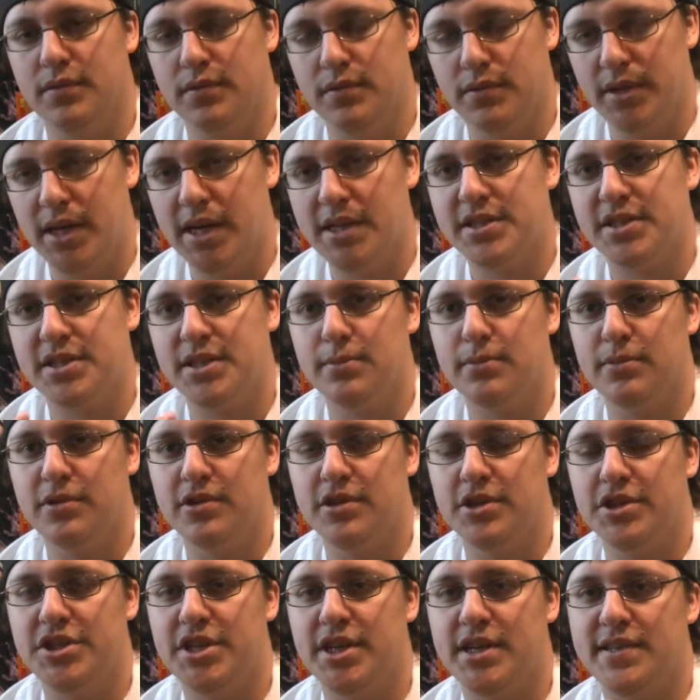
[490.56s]
not
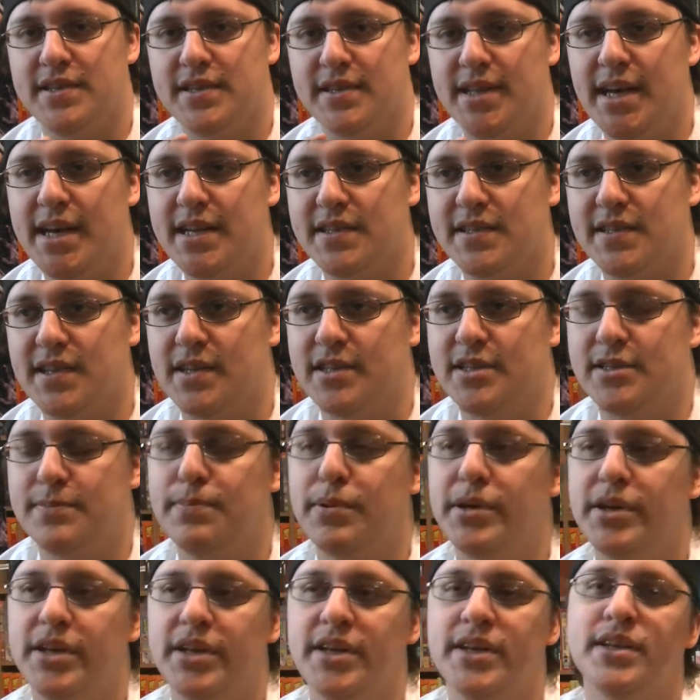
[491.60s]
similar to chess in that sense,
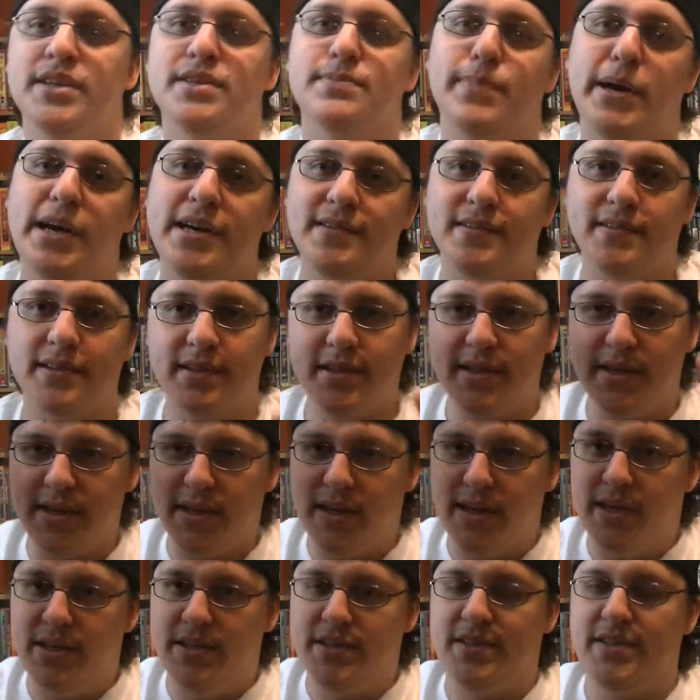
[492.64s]
but it is basically
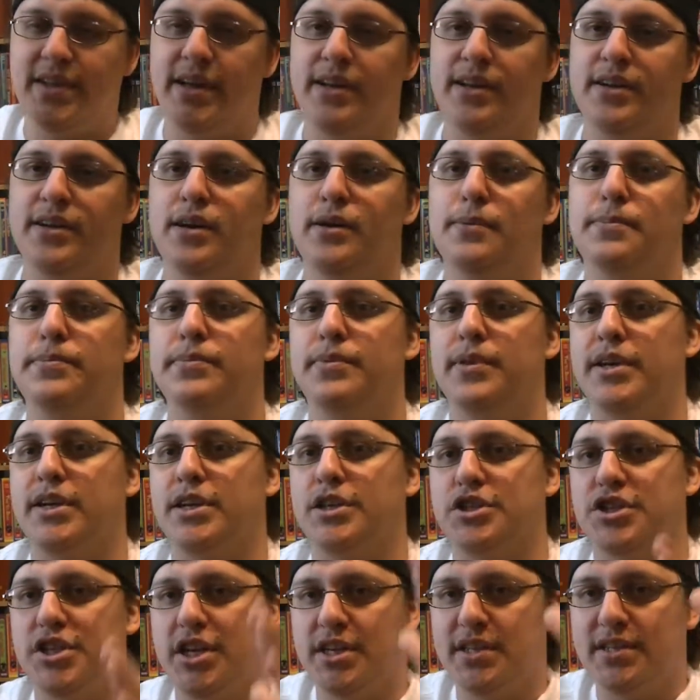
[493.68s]
set up like a
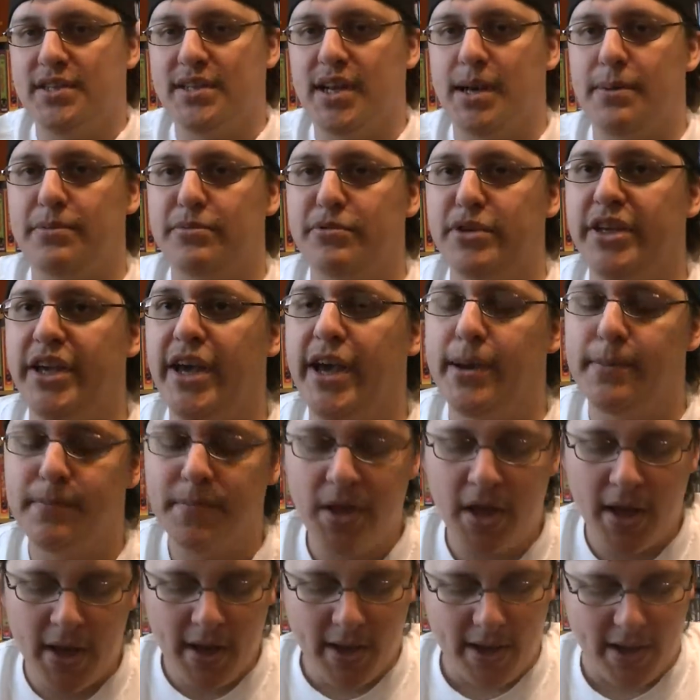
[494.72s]
chess type of a game.
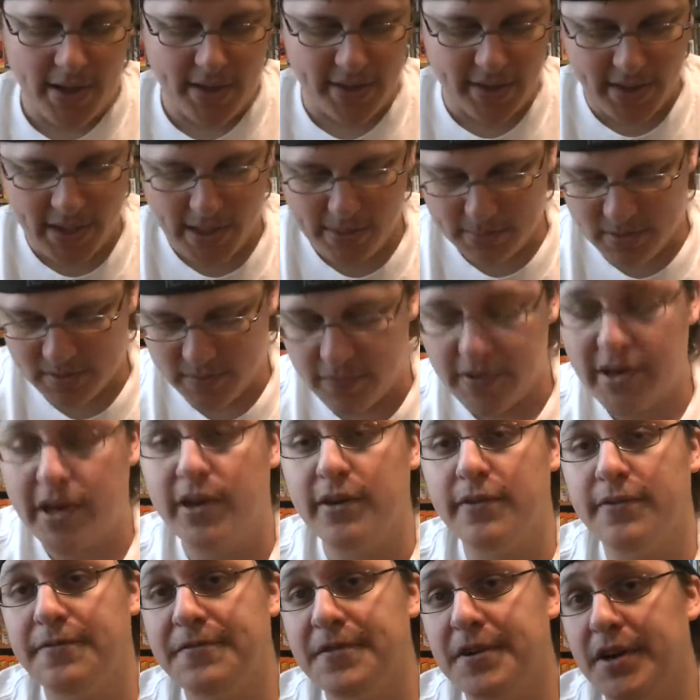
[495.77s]
And the game is
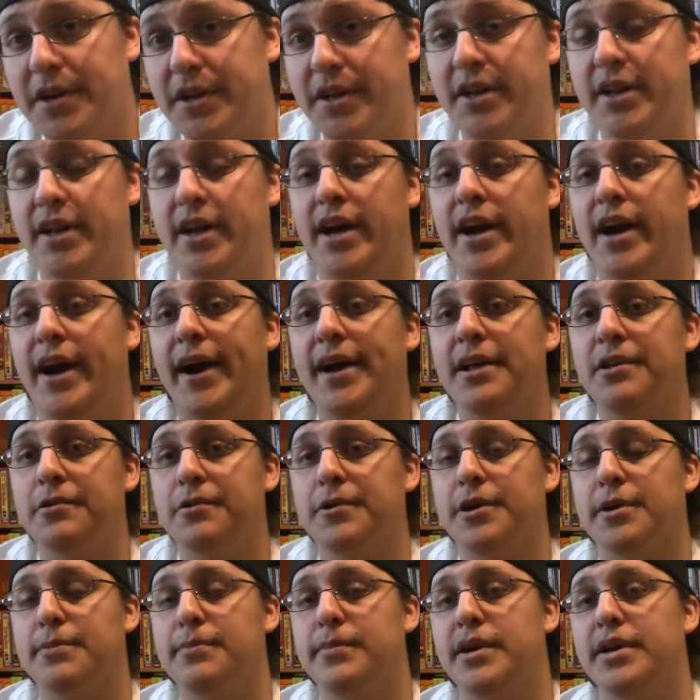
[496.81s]
very fun, and I highly
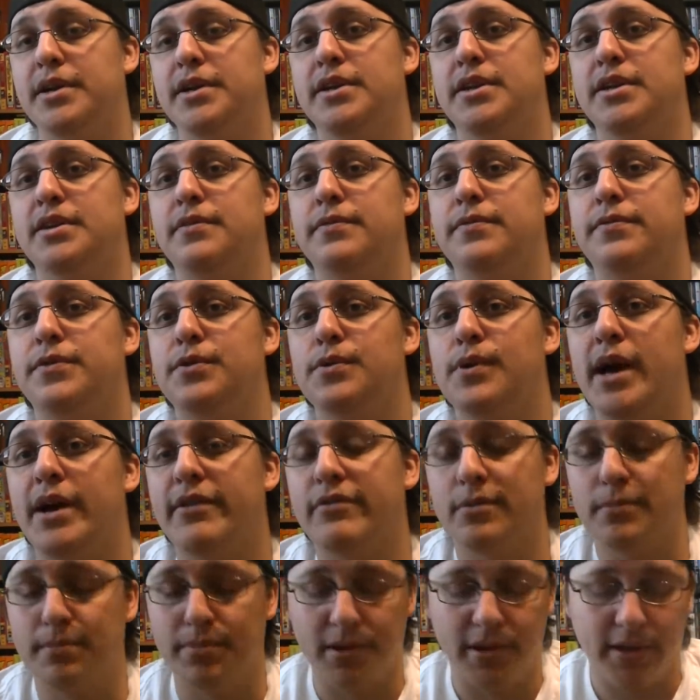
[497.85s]
recommend it if you
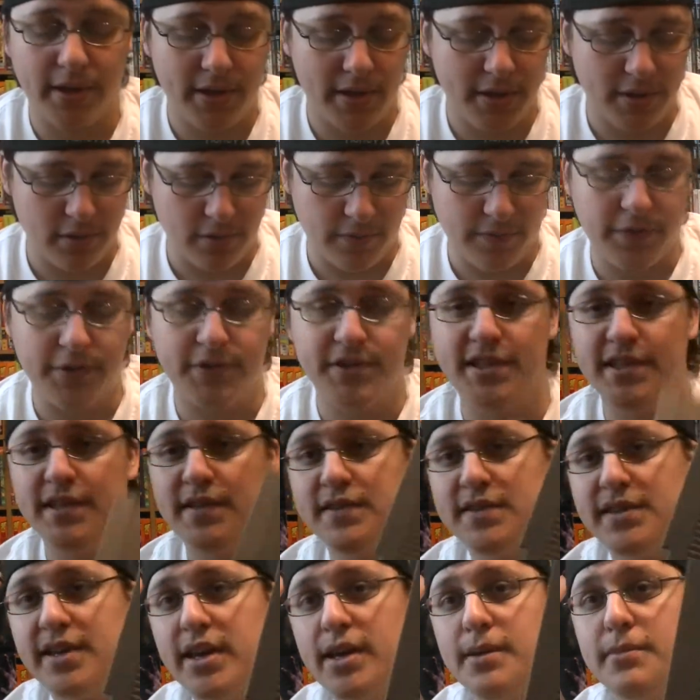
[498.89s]
haven't played it, or if you see
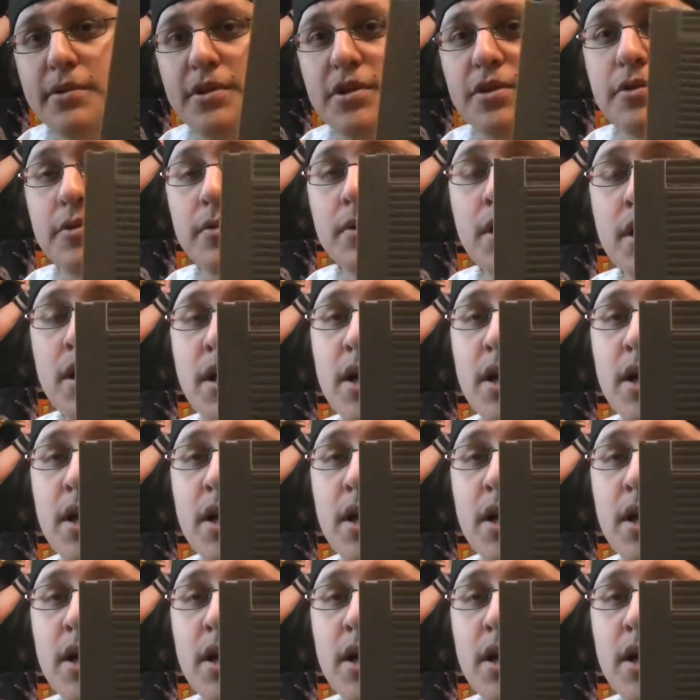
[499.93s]
this game in your